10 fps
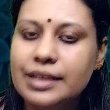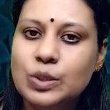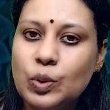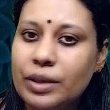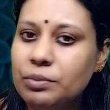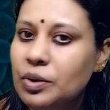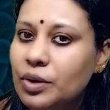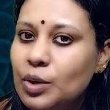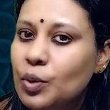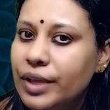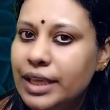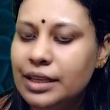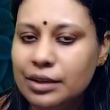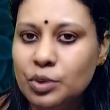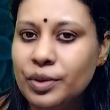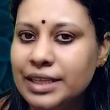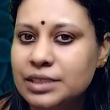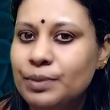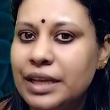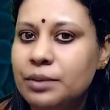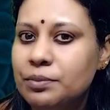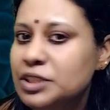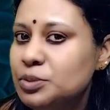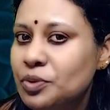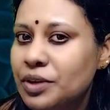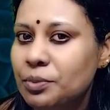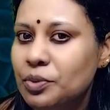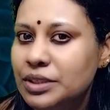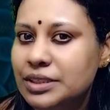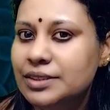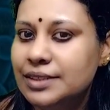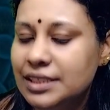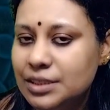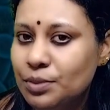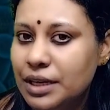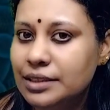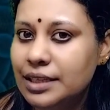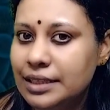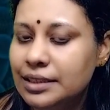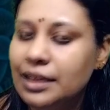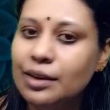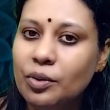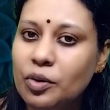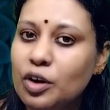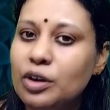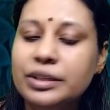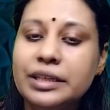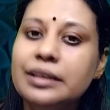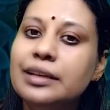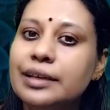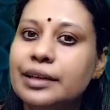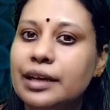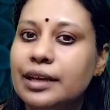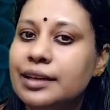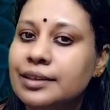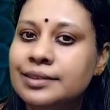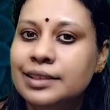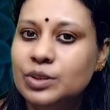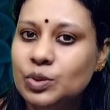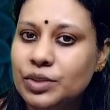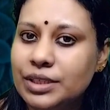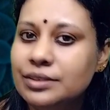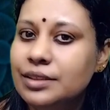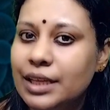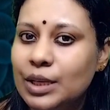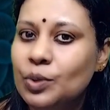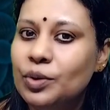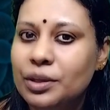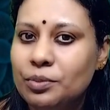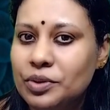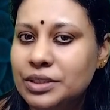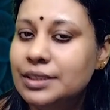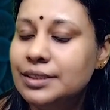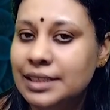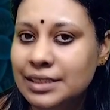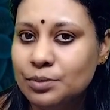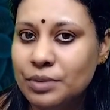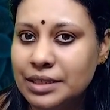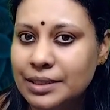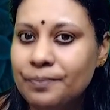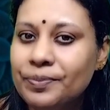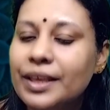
So I am not going to explain much more about the sitz bath. I think all the nursing students, they know about the sitz bath.